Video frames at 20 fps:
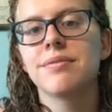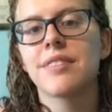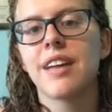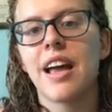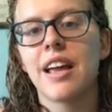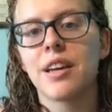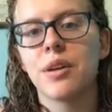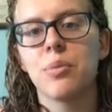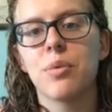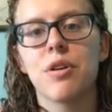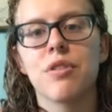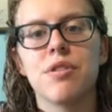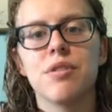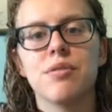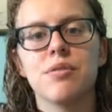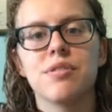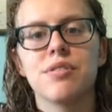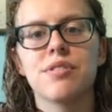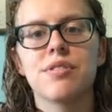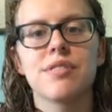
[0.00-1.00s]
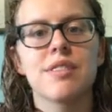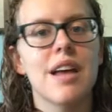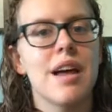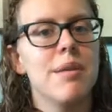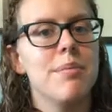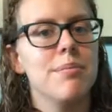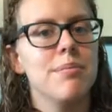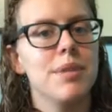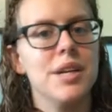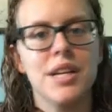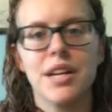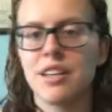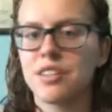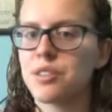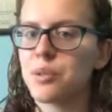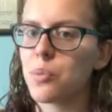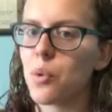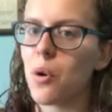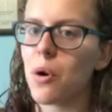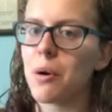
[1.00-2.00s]
I can wear those and be nice
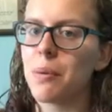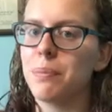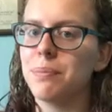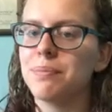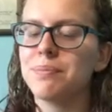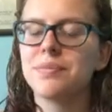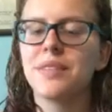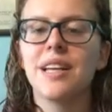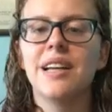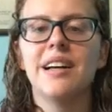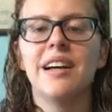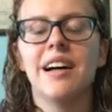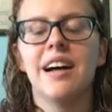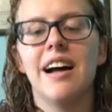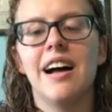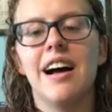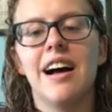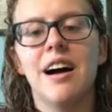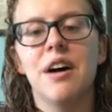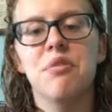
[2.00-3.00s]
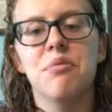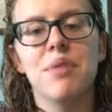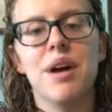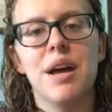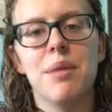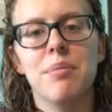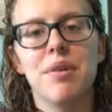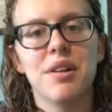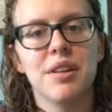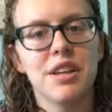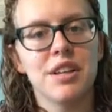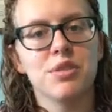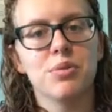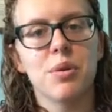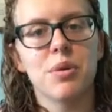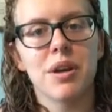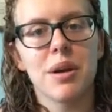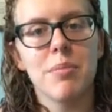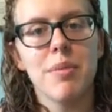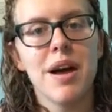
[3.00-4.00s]
and warm, and my legs
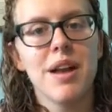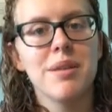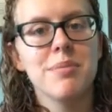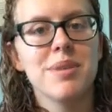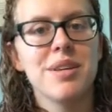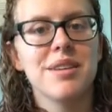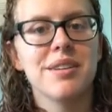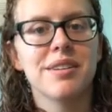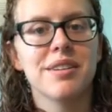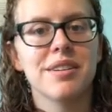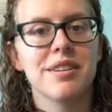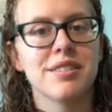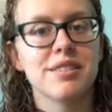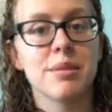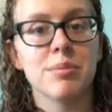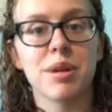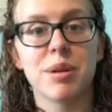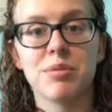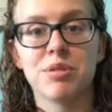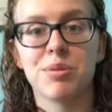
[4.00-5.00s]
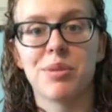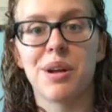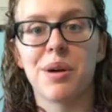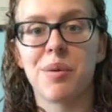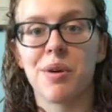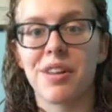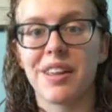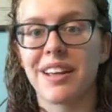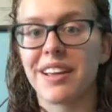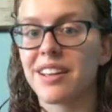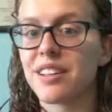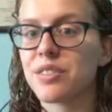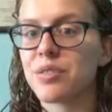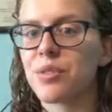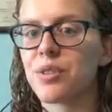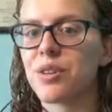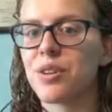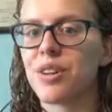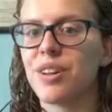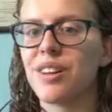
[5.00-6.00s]
won't get mad at me, because sometimes when I wear leggings
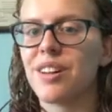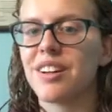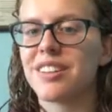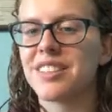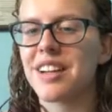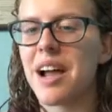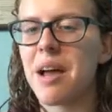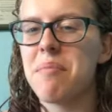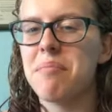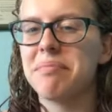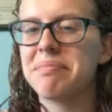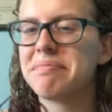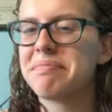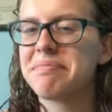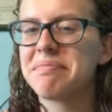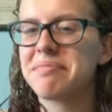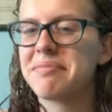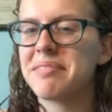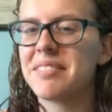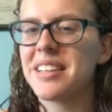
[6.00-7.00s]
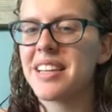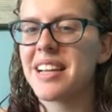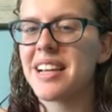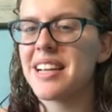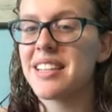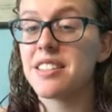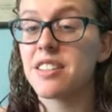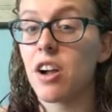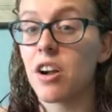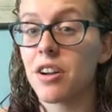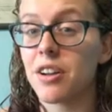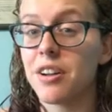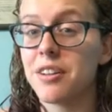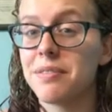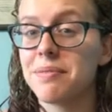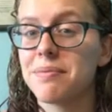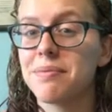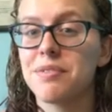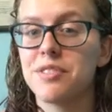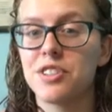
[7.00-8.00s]
for a really long time, it's not good.
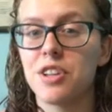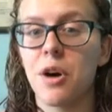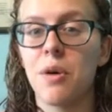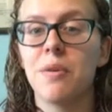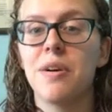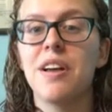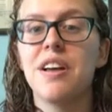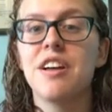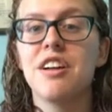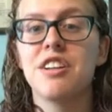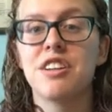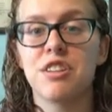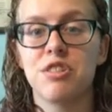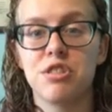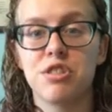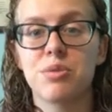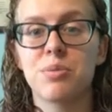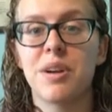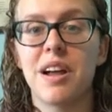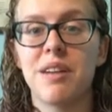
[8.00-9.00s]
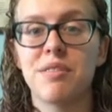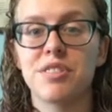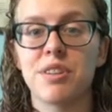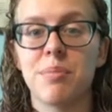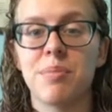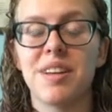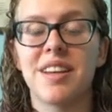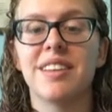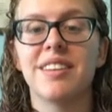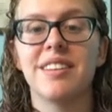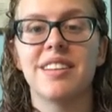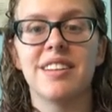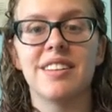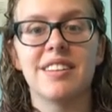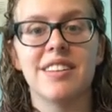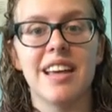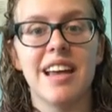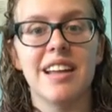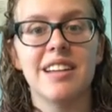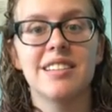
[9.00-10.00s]
So you just want to have something
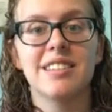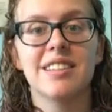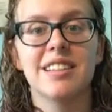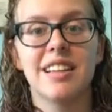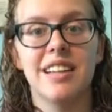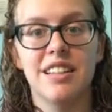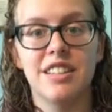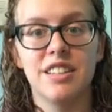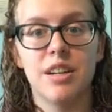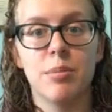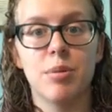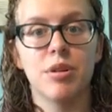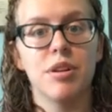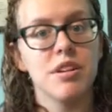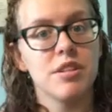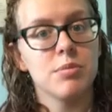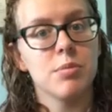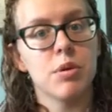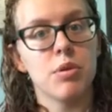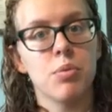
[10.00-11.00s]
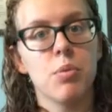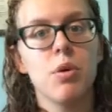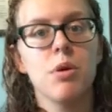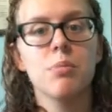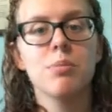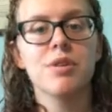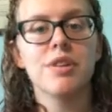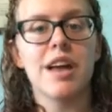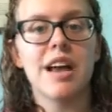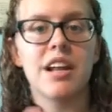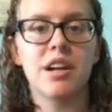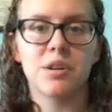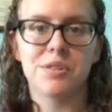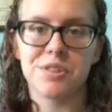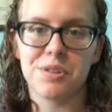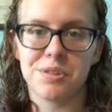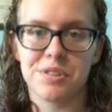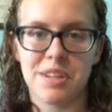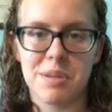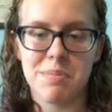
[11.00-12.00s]
that can double as both warmth and
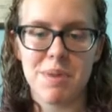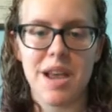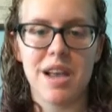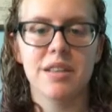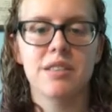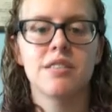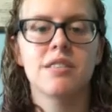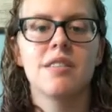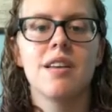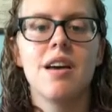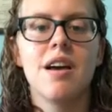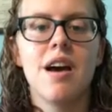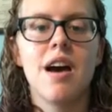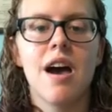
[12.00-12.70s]
also sleep pants.